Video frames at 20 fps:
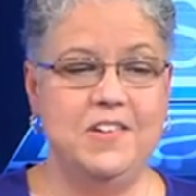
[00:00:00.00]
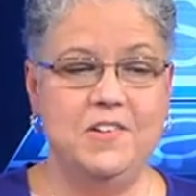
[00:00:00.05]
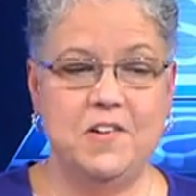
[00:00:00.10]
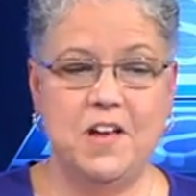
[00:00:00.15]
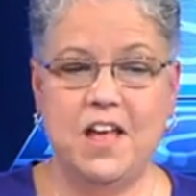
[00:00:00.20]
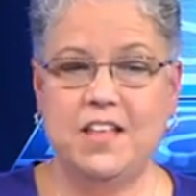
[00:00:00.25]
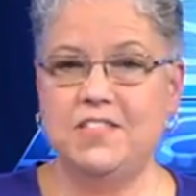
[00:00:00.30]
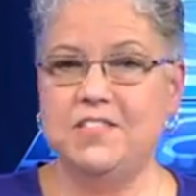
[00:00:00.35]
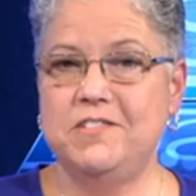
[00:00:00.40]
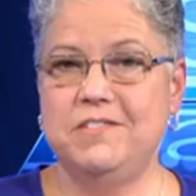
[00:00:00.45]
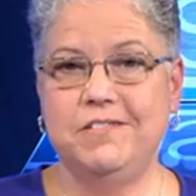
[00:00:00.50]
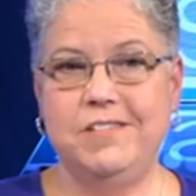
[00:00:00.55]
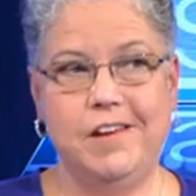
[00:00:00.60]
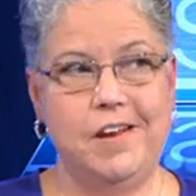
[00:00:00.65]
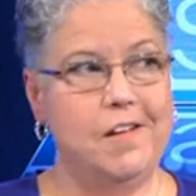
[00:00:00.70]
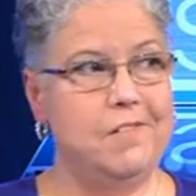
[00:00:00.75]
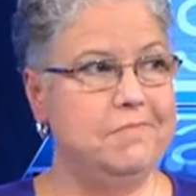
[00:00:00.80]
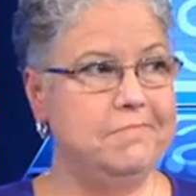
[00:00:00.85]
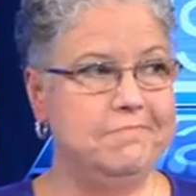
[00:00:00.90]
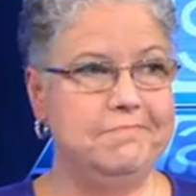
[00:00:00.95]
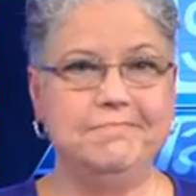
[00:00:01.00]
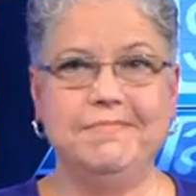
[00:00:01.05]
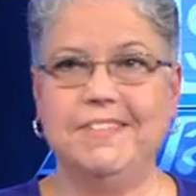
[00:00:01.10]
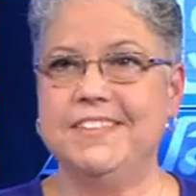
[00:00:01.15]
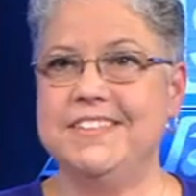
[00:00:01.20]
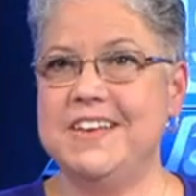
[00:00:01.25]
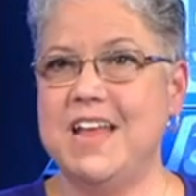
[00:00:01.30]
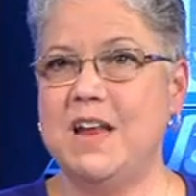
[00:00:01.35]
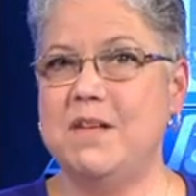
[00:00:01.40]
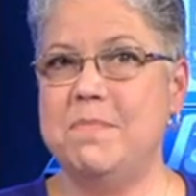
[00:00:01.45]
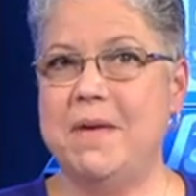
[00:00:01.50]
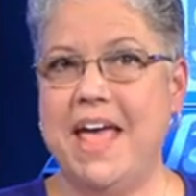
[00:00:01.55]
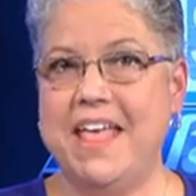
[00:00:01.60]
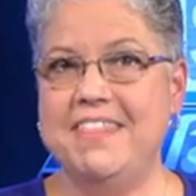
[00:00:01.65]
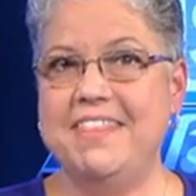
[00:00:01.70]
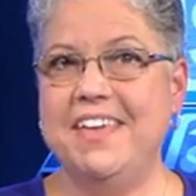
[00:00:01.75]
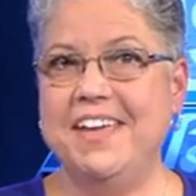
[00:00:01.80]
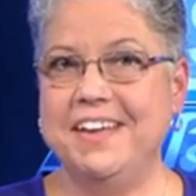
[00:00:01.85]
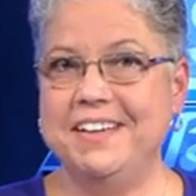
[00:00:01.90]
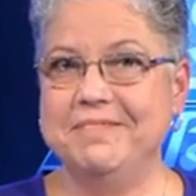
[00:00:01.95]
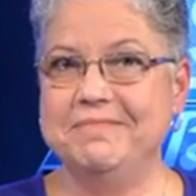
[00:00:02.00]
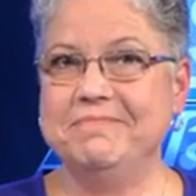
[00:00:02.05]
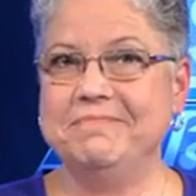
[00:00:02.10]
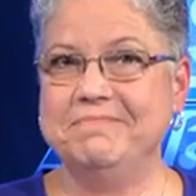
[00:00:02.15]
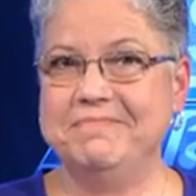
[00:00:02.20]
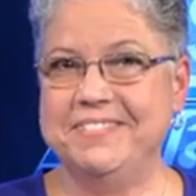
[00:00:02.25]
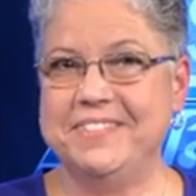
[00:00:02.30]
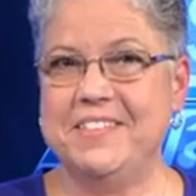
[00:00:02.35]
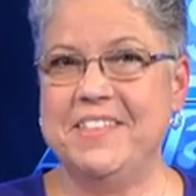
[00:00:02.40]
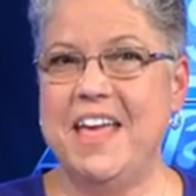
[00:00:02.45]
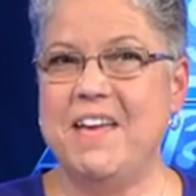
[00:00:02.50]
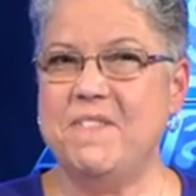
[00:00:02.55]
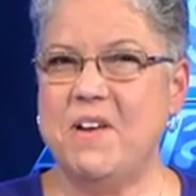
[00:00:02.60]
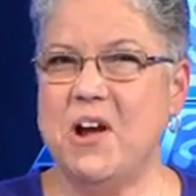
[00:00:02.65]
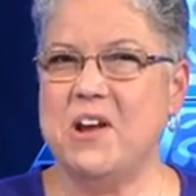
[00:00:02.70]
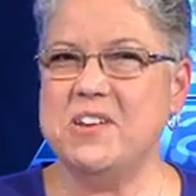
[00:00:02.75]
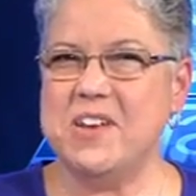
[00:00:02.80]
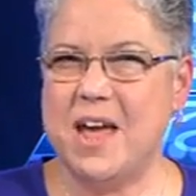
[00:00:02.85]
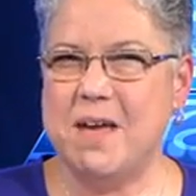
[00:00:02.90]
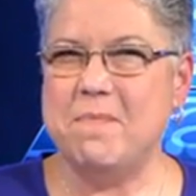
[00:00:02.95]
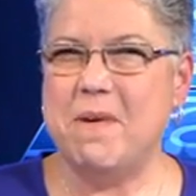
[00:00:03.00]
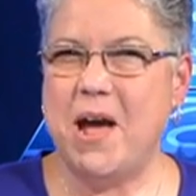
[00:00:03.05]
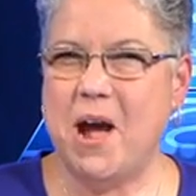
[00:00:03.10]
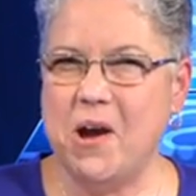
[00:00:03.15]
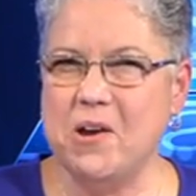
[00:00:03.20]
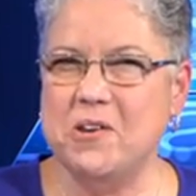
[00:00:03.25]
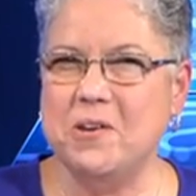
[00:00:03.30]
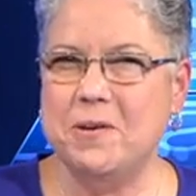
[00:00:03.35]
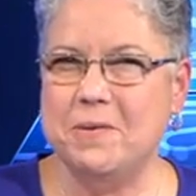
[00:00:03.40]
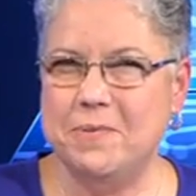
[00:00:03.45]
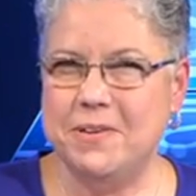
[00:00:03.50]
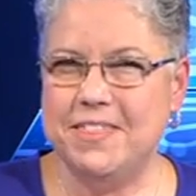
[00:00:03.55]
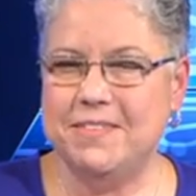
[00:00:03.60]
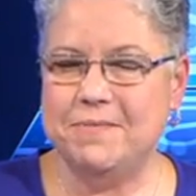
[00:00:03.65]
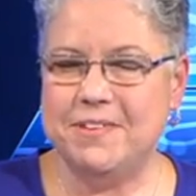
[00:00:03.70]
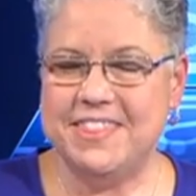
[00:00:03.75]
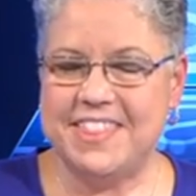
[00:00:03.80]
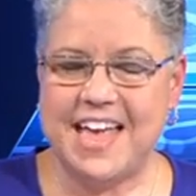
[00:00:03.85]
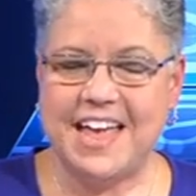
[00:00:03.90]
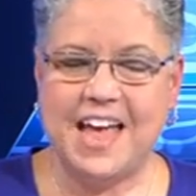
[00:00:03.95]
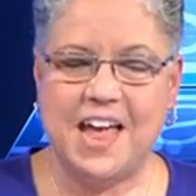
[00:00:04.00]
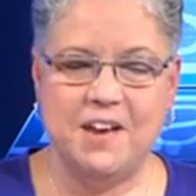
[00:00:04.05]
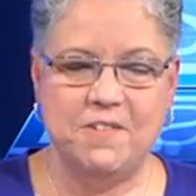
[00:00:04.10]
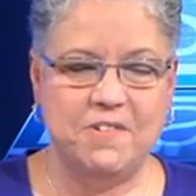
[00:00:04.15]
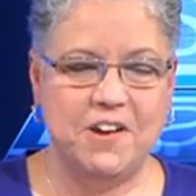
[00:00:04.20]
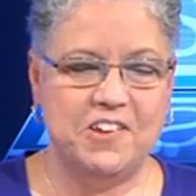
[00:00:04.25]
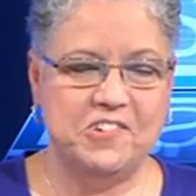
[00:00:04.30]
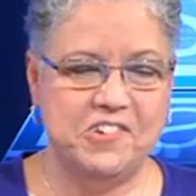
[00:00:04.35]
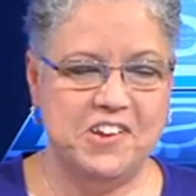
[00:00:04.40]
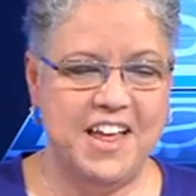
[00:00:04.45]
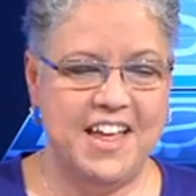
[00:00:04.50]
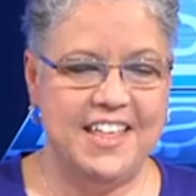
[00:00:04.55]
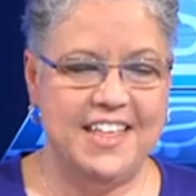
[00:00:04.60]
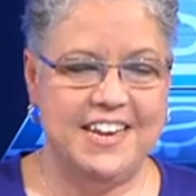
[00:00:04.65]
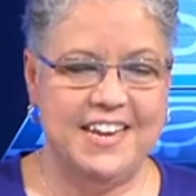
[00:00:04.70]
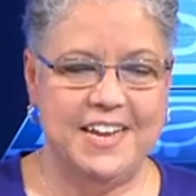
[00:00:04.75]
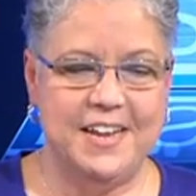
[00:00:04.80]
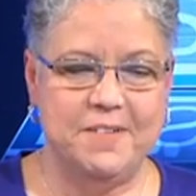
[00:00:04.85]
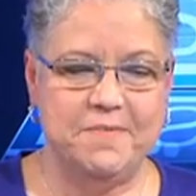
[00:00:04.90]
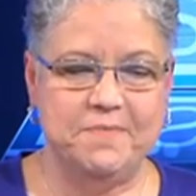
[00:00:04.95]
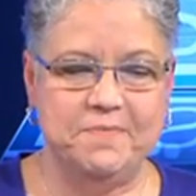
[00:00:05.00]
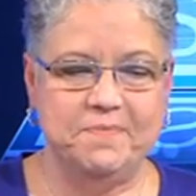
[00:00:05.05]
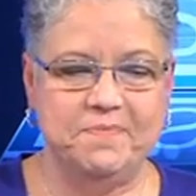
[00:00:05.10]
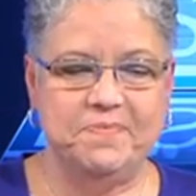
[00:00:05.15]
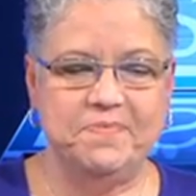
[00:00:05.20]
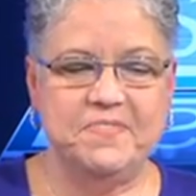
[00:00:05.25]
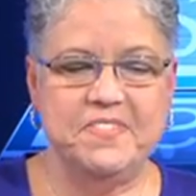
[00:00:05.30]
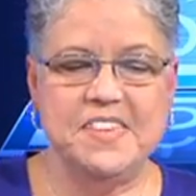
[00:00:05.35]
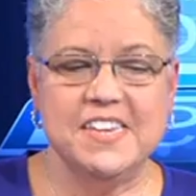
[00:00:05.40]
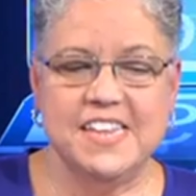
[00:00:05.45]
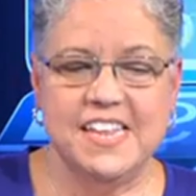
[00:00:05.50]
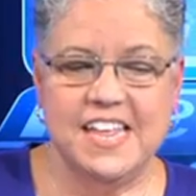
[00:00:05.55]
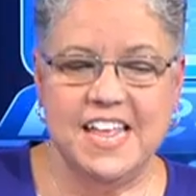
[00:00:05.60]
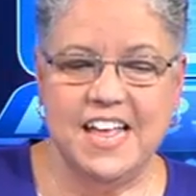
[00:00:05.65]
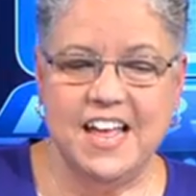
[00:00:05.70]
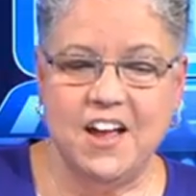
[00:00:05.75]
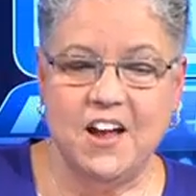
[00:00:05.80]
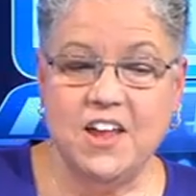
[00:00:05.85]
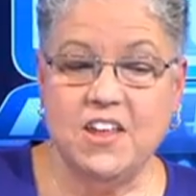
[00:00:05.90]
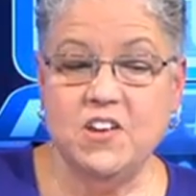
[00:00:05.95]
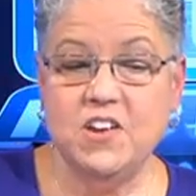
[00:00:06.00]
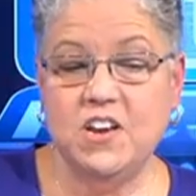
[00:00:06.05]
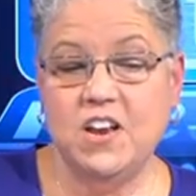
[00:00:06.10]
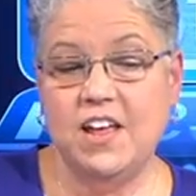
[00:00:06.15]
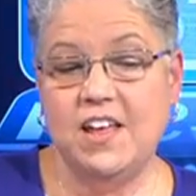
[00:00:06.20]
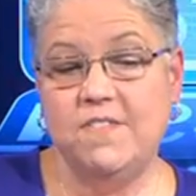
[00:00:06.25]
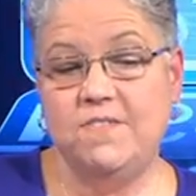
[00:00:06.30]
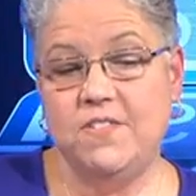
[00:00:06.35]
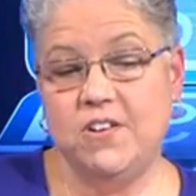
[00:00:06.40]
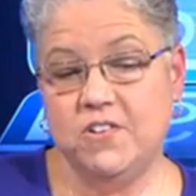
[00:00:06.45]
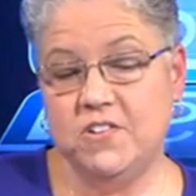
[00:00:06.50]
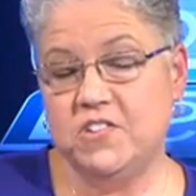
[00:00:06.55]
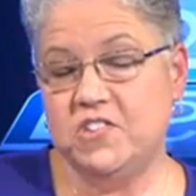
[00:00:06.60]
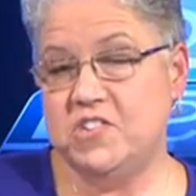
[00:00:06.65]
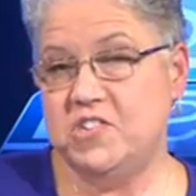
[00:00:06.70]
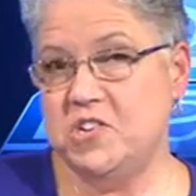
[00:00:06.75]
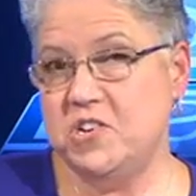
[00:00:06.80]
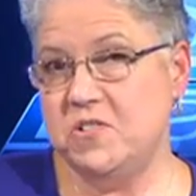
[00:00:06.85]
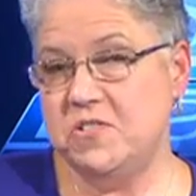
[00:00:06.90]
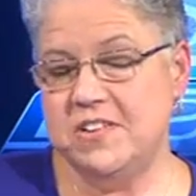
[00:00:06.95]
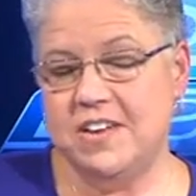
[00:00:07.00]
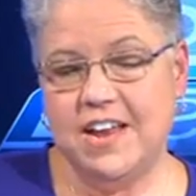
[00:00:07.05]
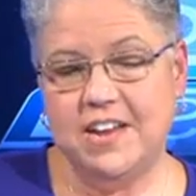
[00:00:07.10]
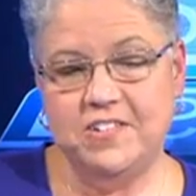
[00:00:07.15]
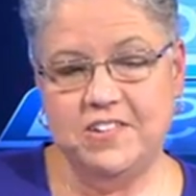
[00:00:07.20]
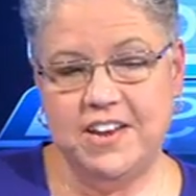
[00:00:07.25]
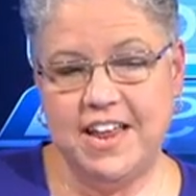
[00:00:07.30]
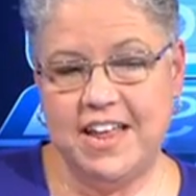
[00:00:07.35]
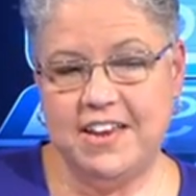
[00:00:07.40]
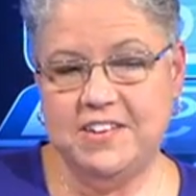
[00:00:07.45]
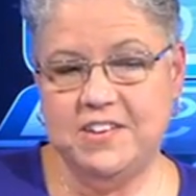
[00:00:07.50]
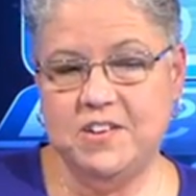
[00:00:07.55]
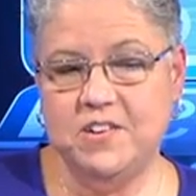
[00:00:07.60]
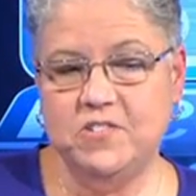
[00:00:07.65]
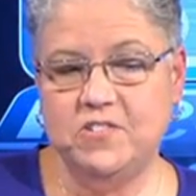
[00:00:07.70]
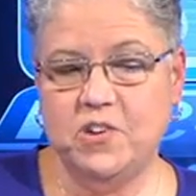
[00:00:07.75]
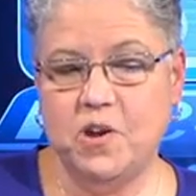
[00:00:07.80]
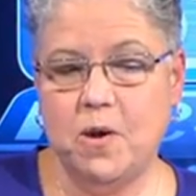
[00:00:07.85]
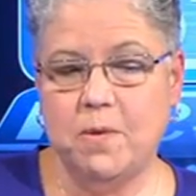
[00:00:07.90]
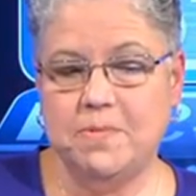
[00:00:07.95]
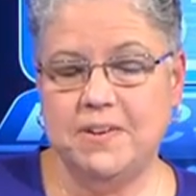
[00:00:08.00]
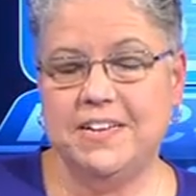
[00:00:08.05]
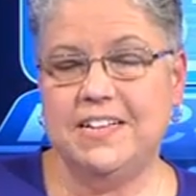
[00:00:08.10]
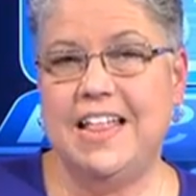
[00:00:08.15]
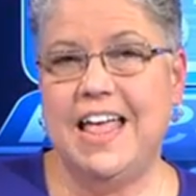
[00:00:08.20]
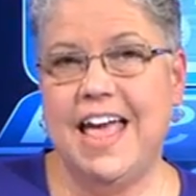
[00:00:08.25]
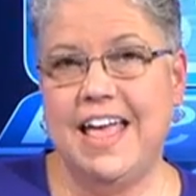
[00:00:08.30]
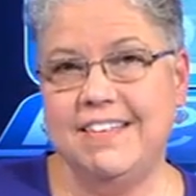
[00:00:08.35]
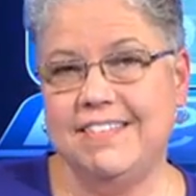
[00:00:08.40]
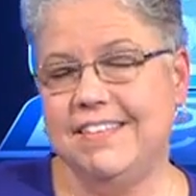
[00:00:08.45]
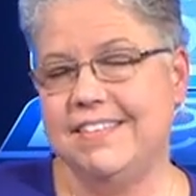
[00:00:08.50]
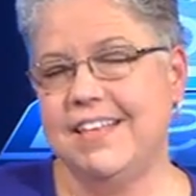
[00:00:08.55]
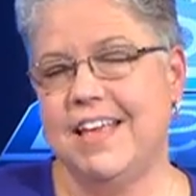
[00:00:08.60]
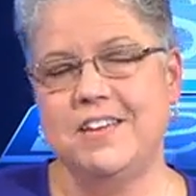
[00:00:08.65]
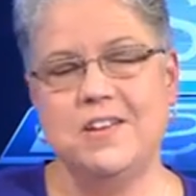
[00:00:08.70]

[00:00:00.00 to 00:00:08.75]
You're not, you know, it's not a bad thing. So they have a hard time arguing with, with that kind of rationality. All right, you can, if you're a student, I should add too, show up to classes.